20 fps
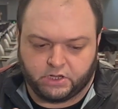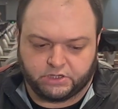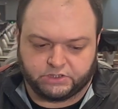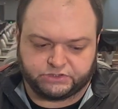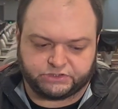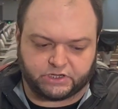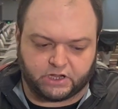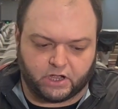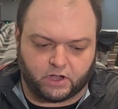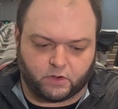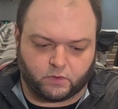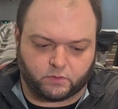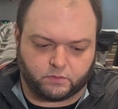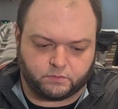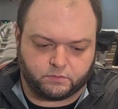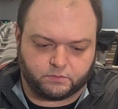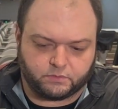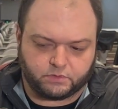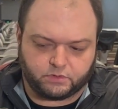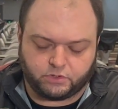So
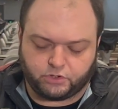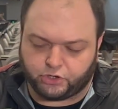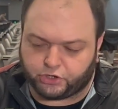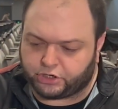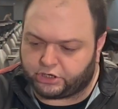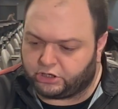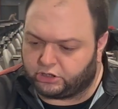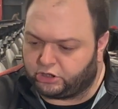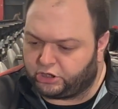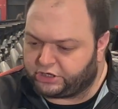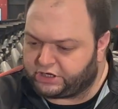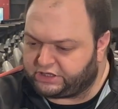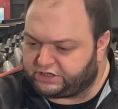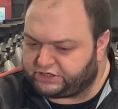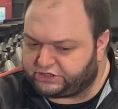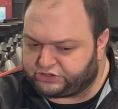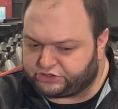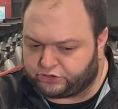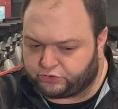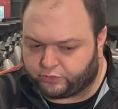you're going to look at
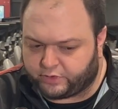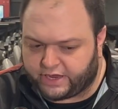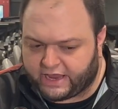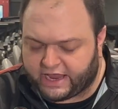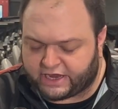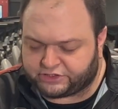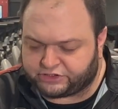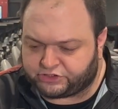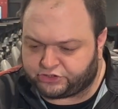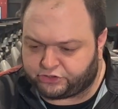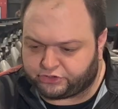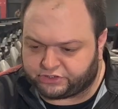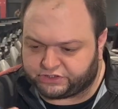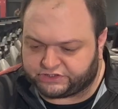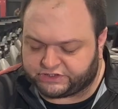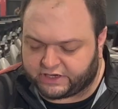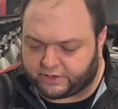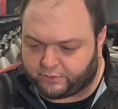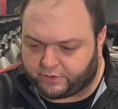these two reactions and you're going to say,